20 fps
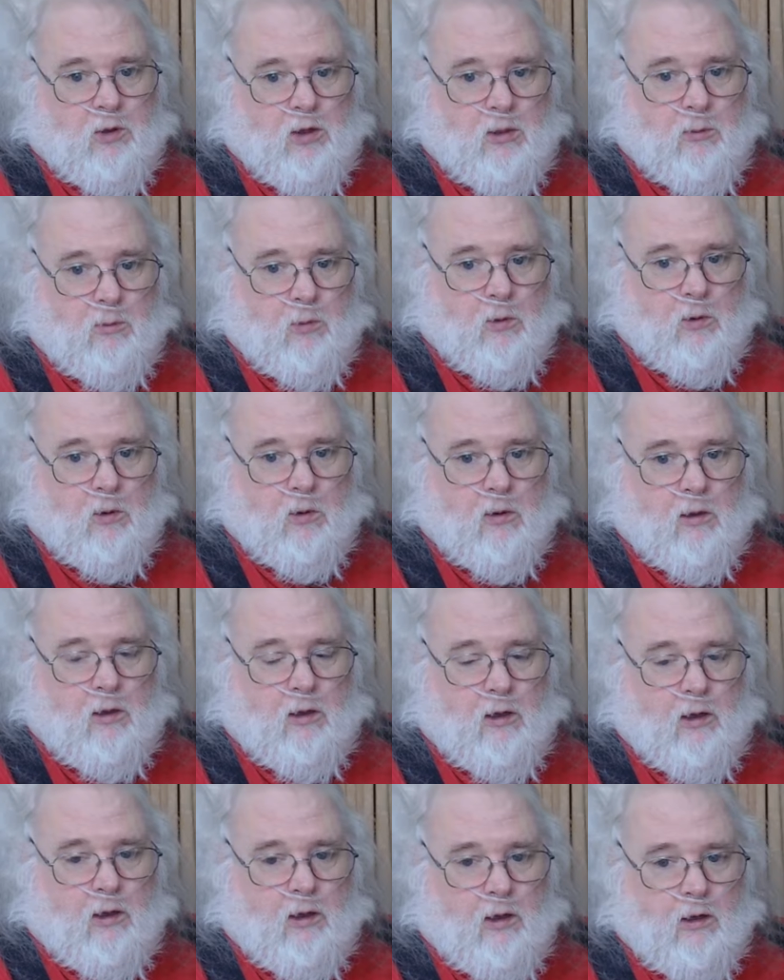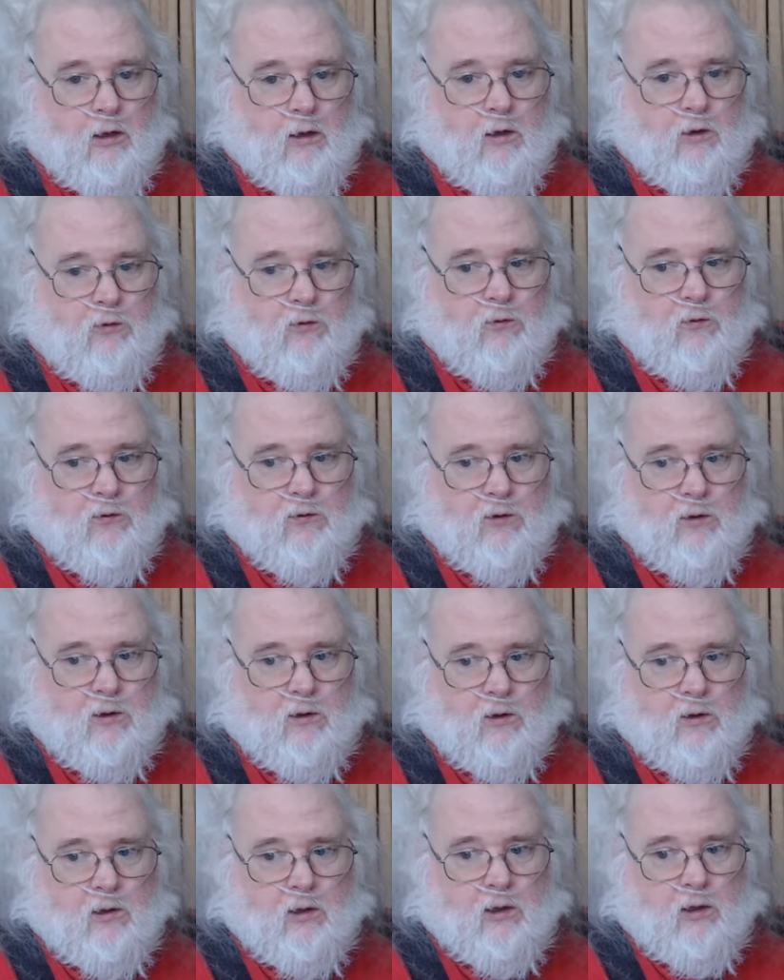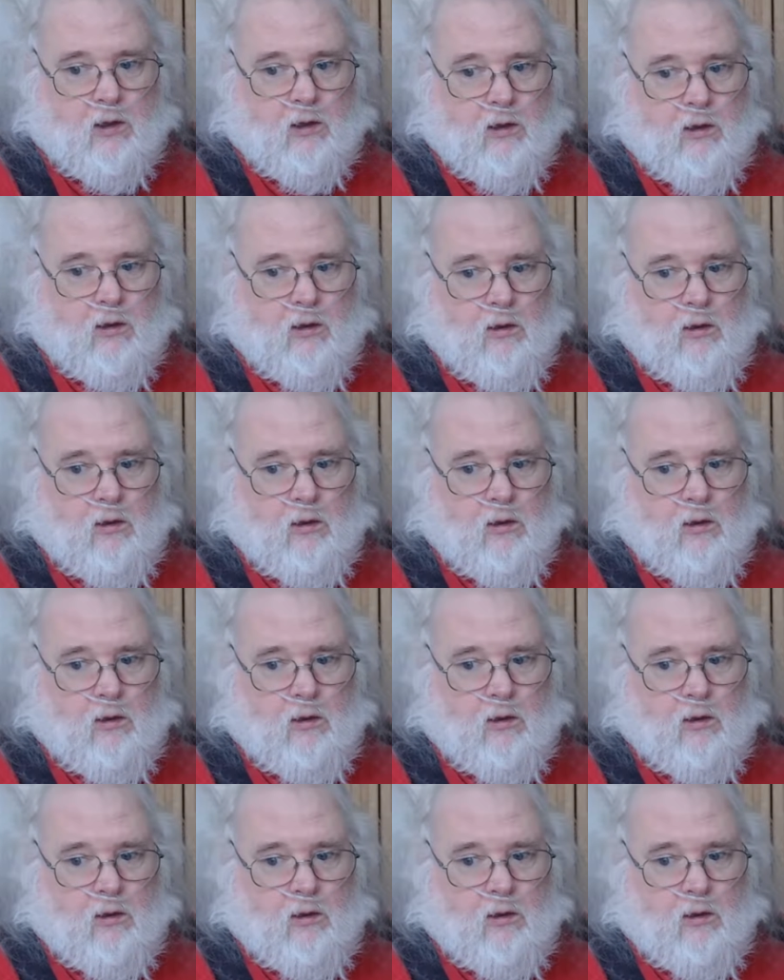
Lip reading: people in this facility